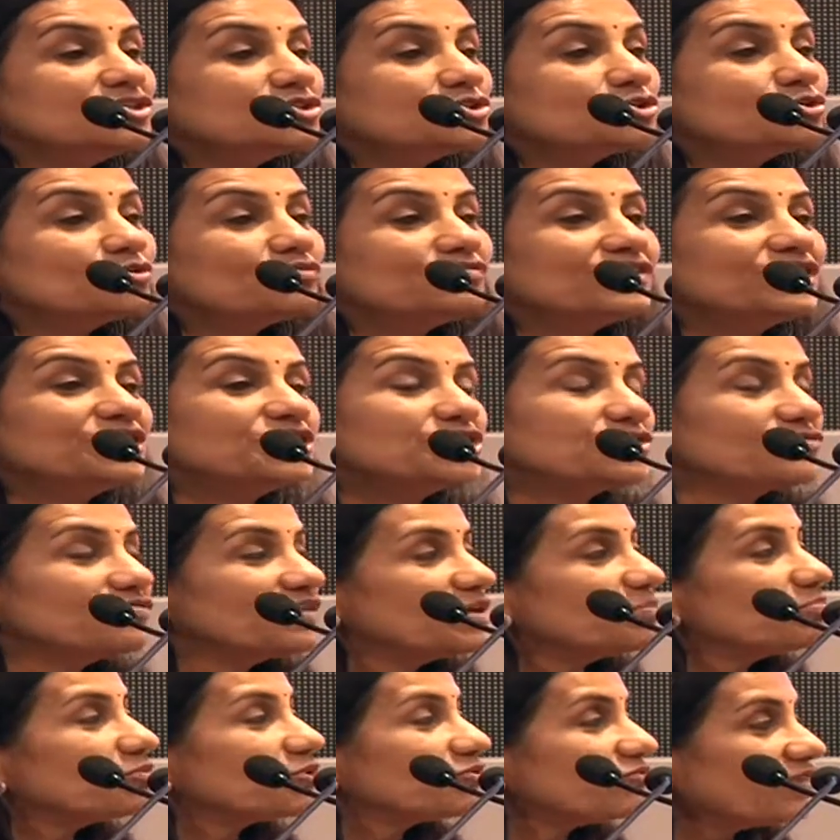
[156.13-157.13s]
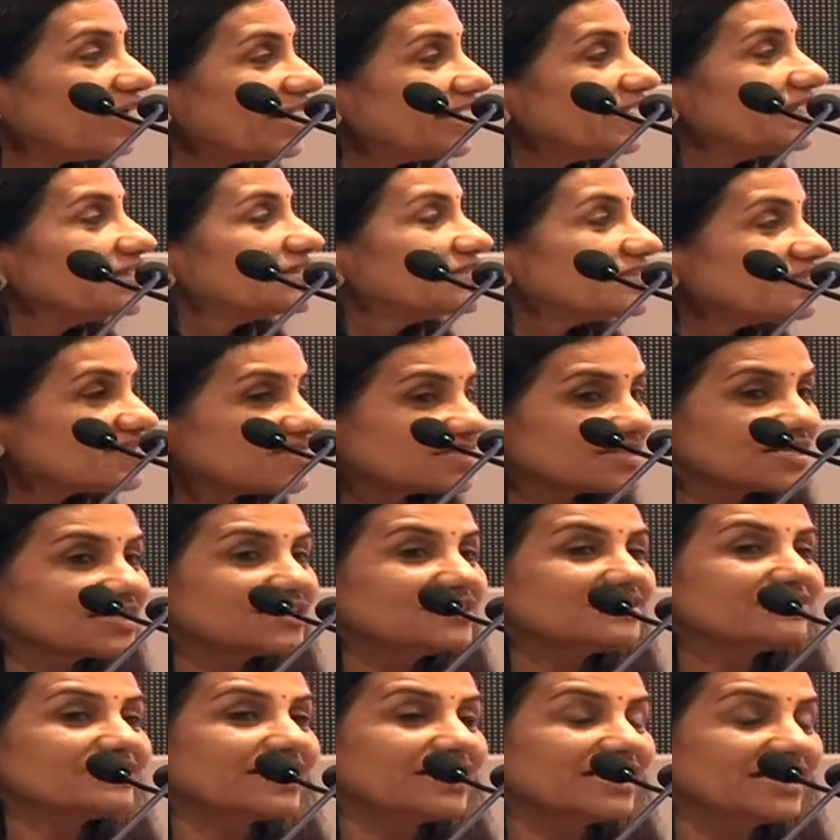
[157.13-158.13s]
through which we provide the
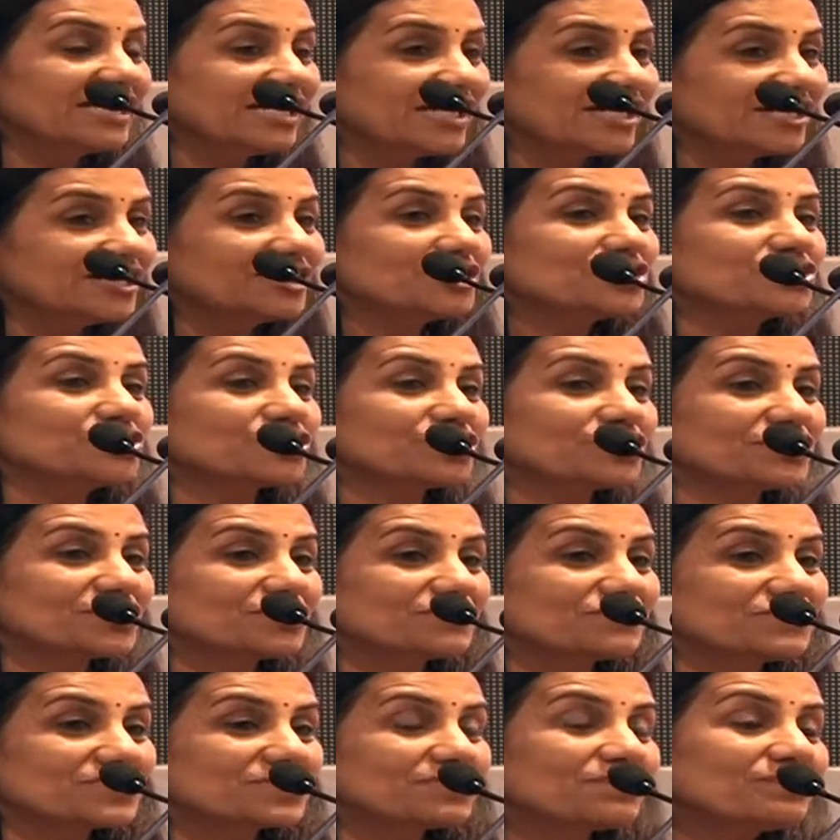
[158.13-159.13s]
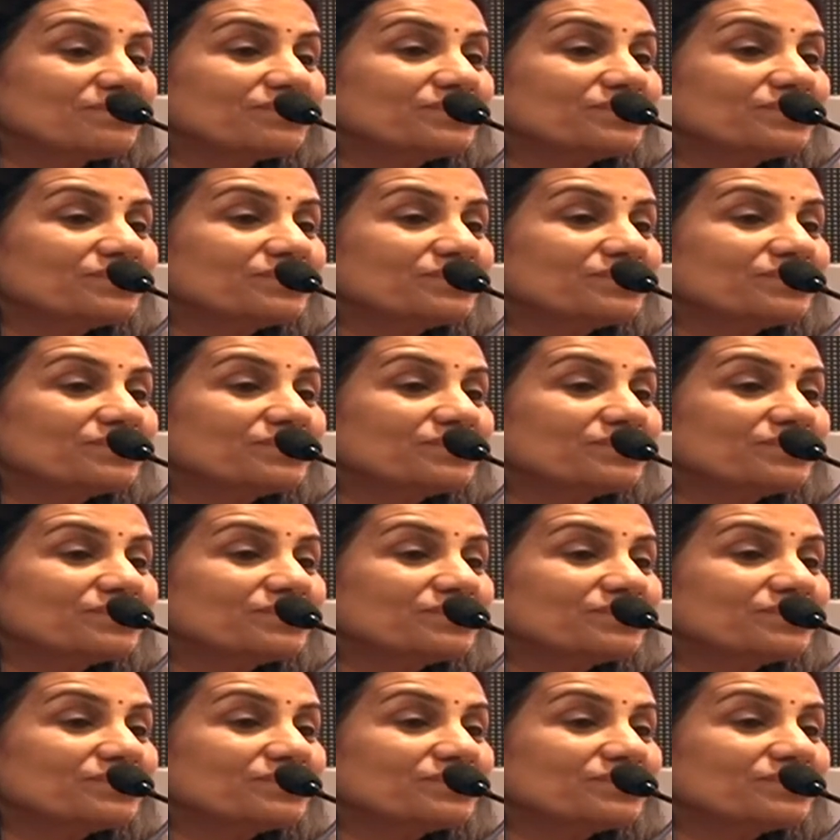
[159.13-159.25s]
skill training initiatives.